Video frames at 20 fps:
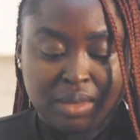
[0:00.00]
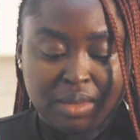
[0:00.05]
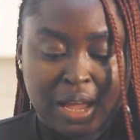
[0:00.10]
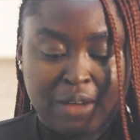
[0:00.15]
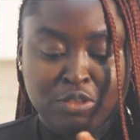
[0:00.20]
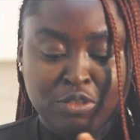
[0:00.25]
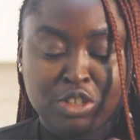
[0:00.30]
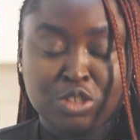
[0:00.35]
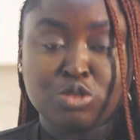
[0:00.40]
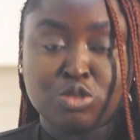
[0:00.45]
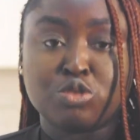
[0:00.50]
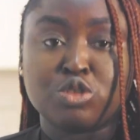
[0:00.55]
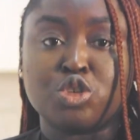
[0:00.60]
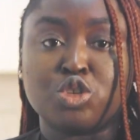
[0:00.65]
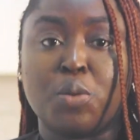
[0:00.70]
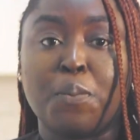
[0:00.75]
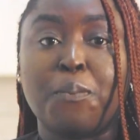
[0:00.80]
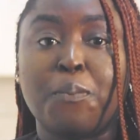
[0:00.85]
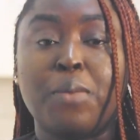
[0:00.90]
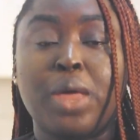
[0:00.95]
I've drizzled
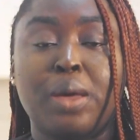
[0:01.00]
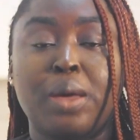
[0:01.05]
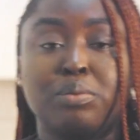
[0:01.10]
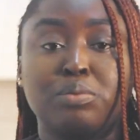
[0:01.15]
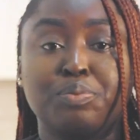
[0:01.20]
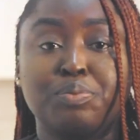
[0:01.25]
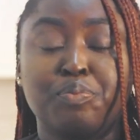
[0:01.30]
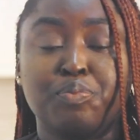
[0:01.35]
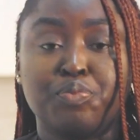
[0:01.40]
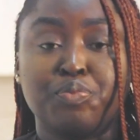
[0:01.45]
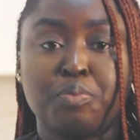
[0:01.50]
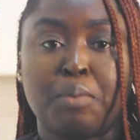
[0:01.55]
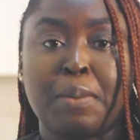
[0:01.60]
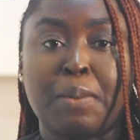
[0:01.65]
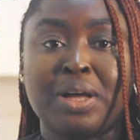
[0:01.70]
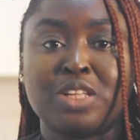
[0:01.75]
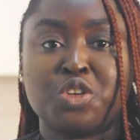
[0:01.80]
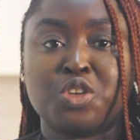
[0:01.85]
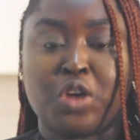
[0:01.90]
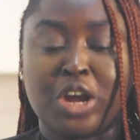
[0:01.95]
some
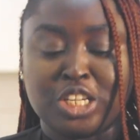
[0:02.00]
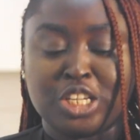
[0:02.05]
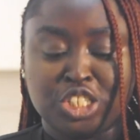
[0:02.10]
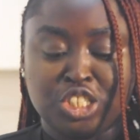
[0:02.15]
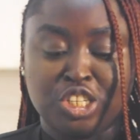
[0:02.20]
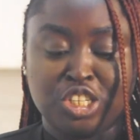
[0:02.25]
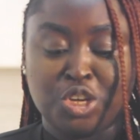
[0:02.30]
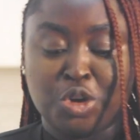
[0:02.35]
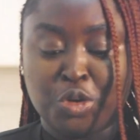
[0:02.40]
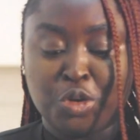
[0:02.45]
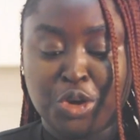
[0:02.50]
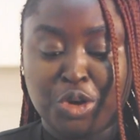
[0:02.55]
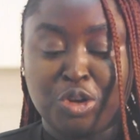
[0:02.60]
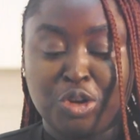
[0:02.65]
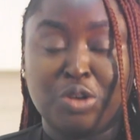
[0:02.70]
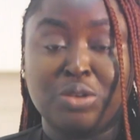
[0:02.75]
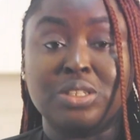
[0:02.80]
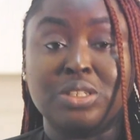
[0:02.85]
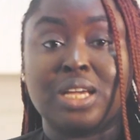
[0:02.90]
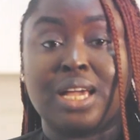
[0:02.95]
Mama Dora chili
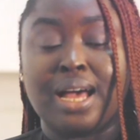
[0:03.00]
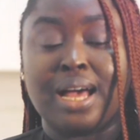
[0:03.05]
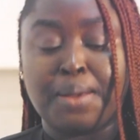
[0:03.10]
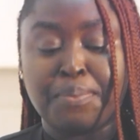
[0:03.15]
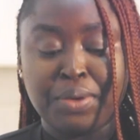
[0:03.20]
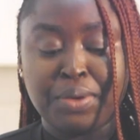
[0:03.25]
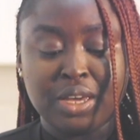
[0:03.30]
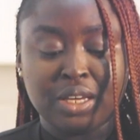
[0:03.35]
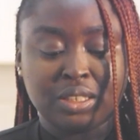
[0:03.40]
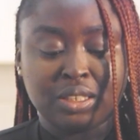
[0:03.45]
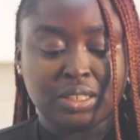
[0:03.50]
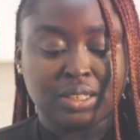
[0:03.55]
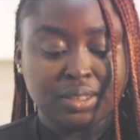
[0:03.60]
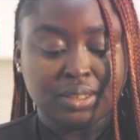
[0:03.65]
oil on the cabbage,